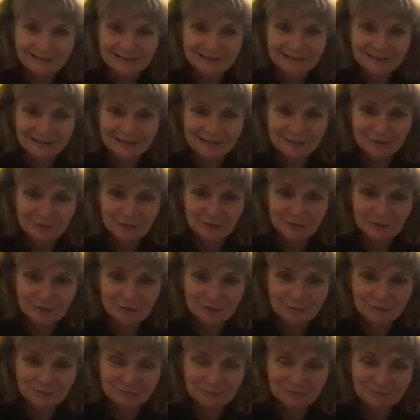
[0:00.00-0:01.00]
let's take those
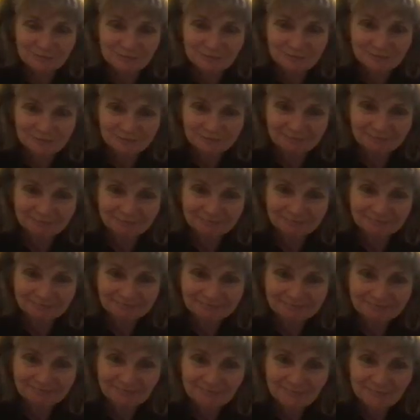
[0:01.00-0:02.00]
two.
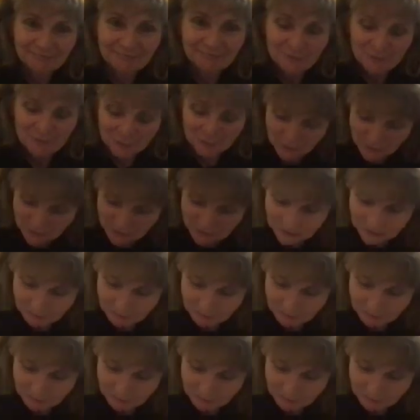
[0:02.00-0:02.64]
So